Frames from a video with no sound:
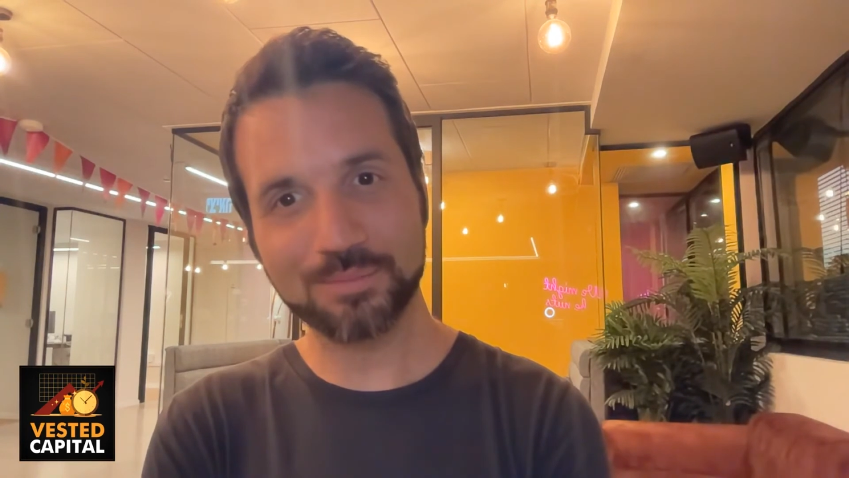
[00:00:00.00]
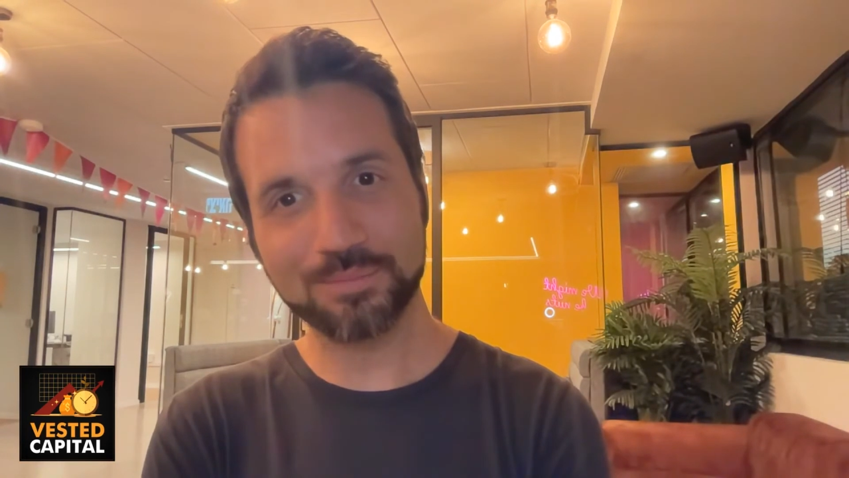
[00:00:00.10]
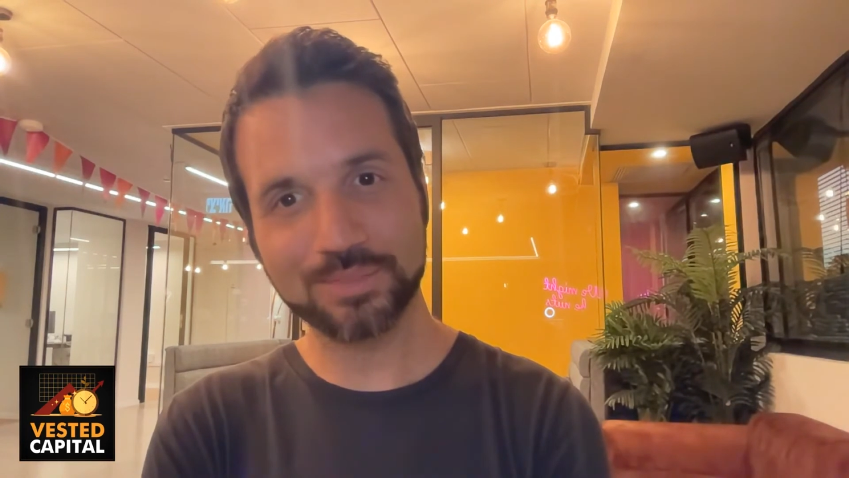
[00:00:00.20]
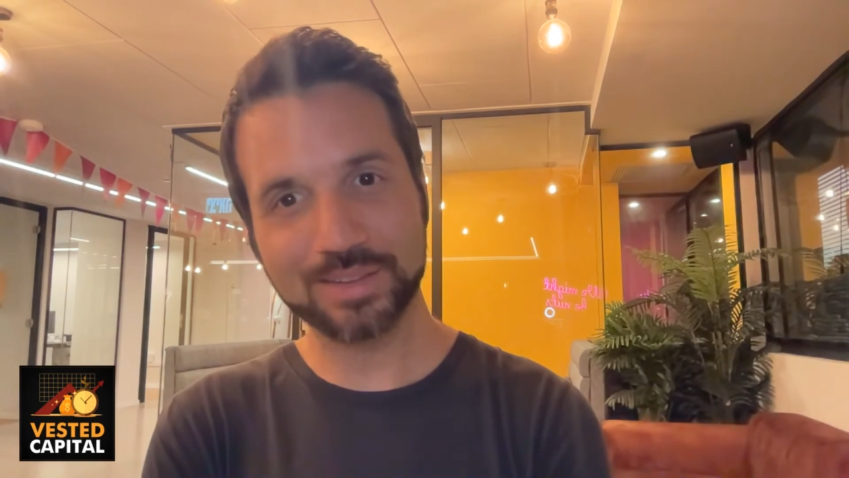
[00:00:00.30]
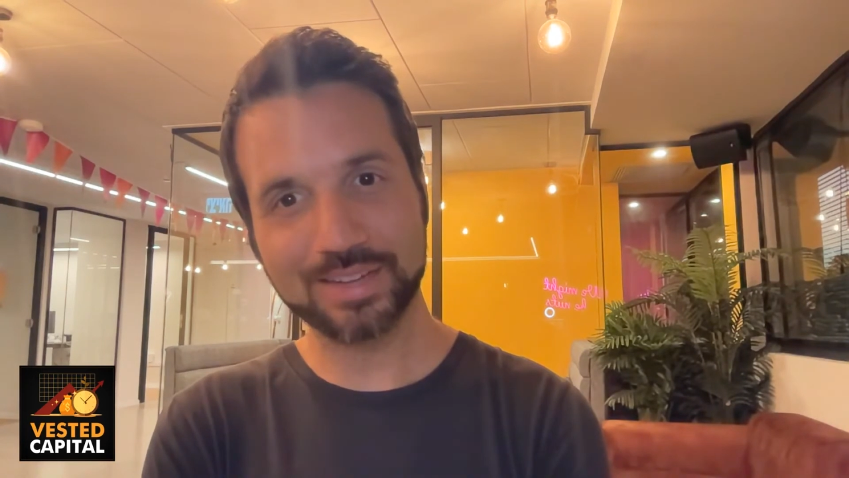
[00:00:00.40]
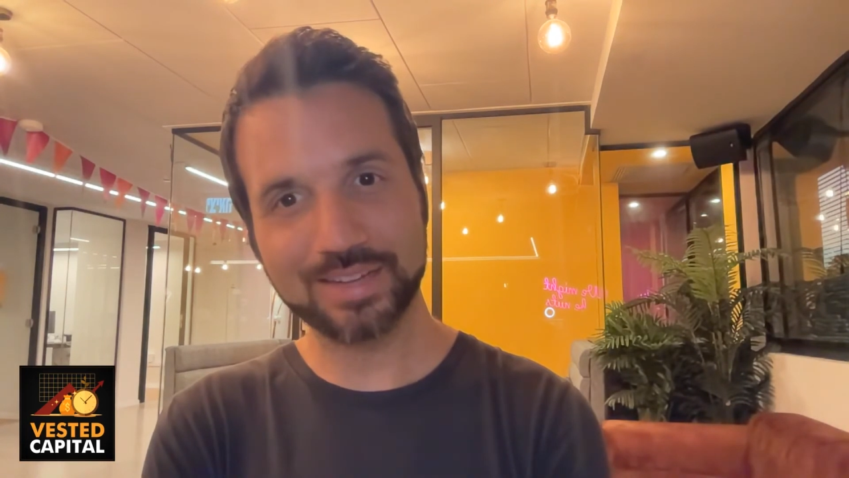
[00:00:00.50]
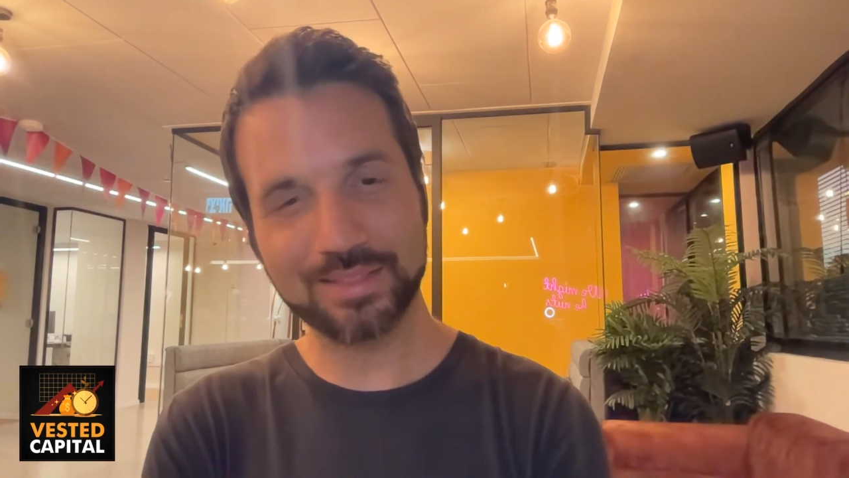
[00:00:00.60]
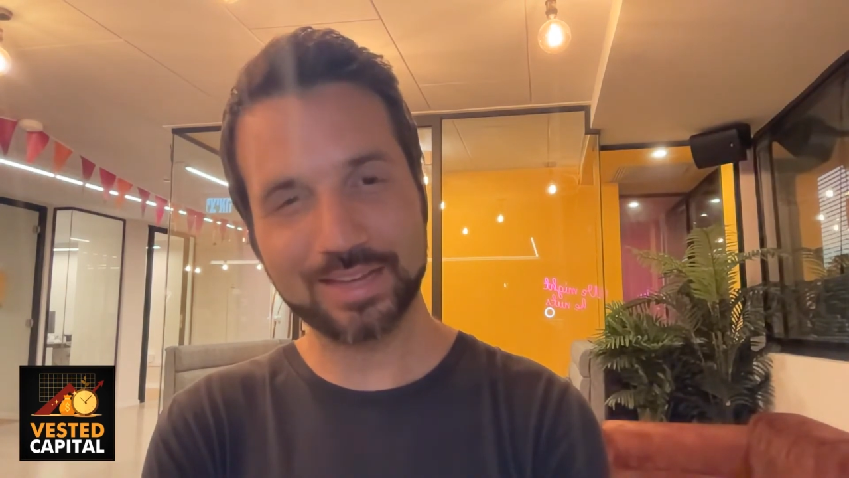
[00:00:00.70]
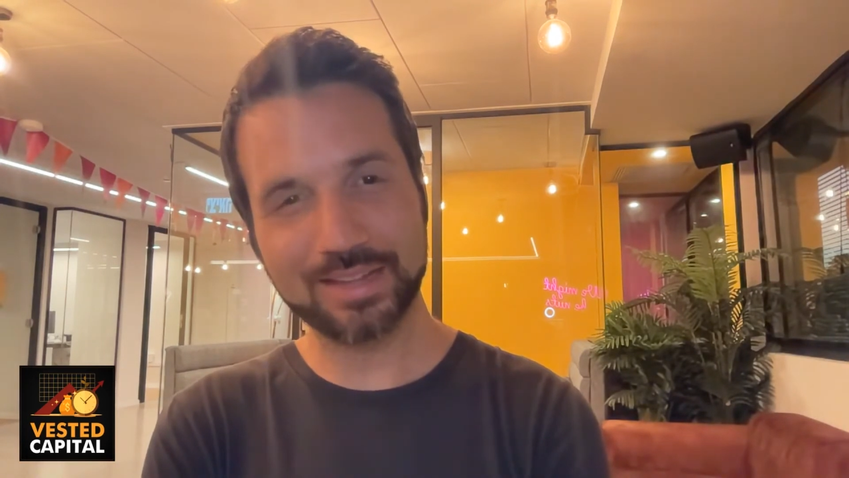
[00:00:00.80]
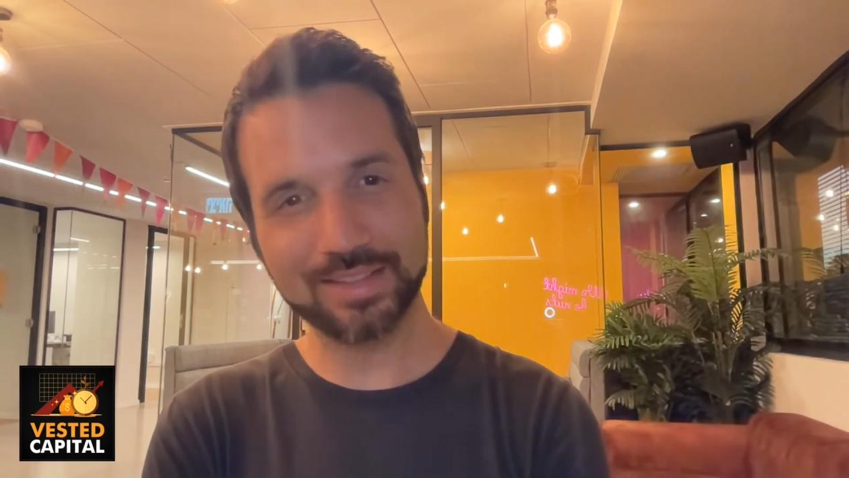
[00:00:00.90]
And
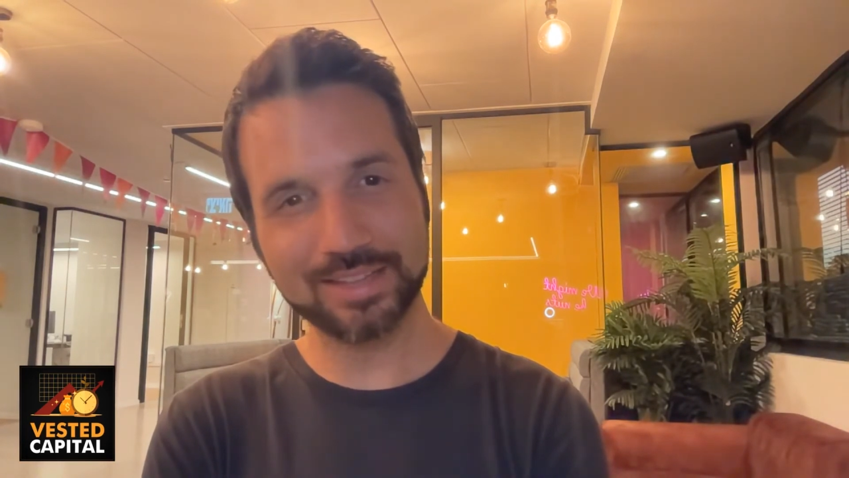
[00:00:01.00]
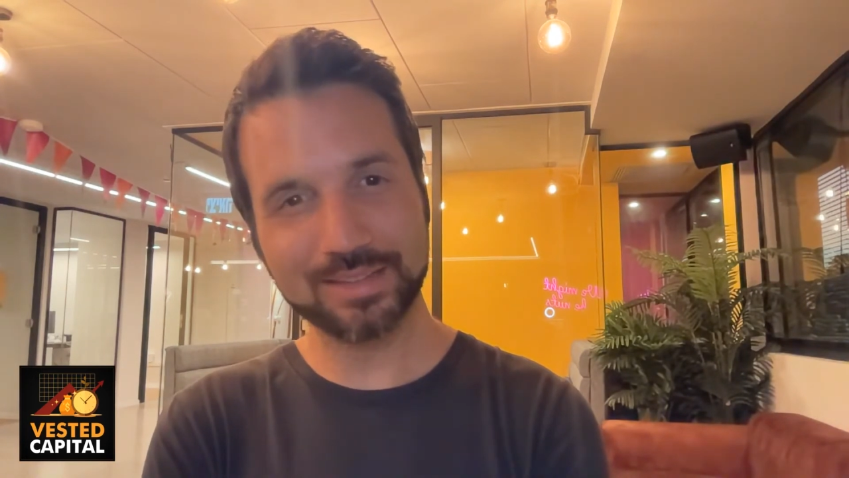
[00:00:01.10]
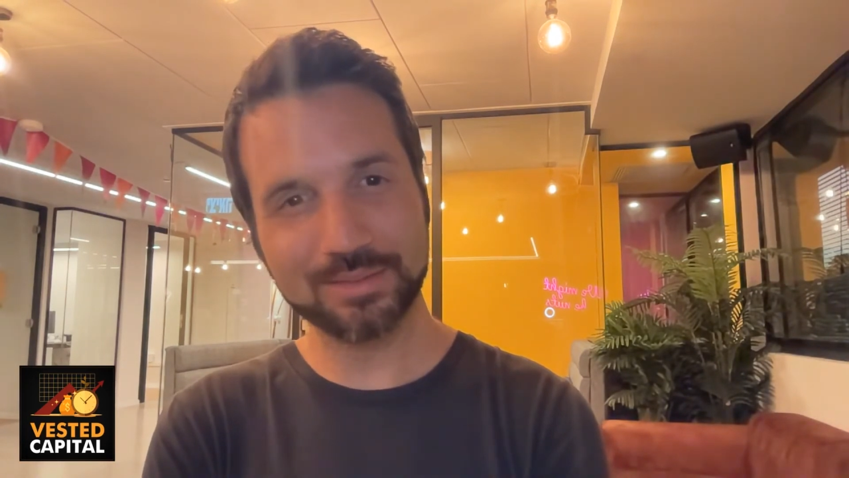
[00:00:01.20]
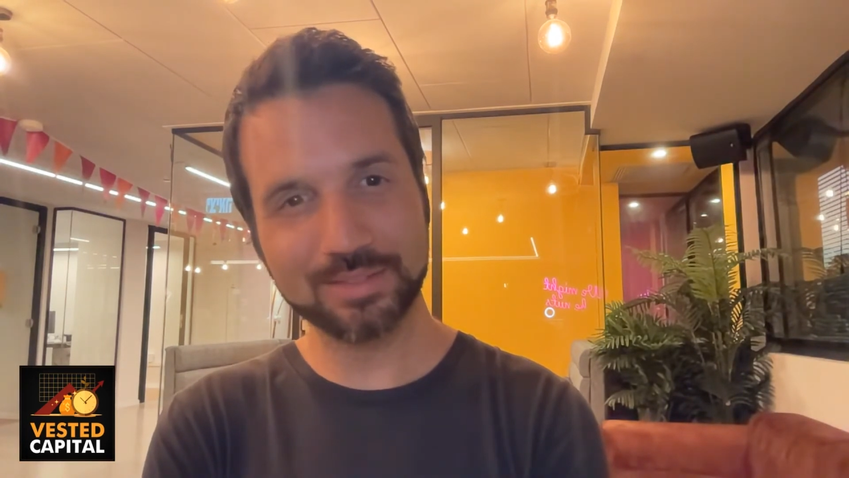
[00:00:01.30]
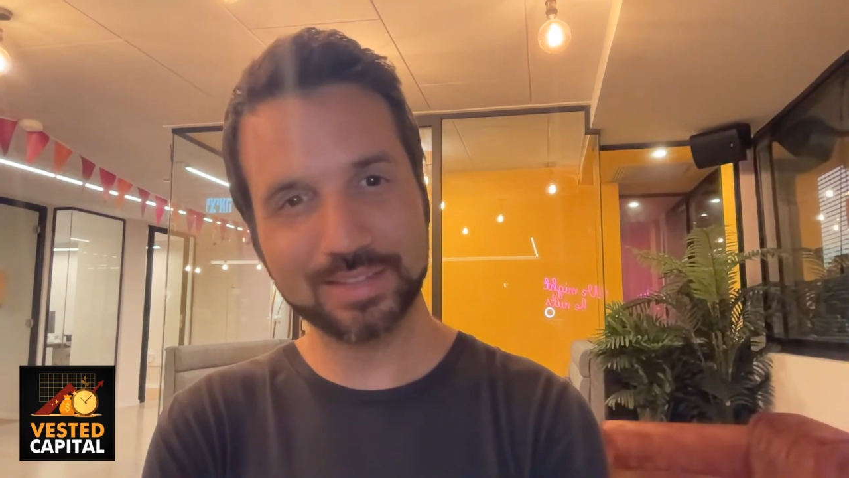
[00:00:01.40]
that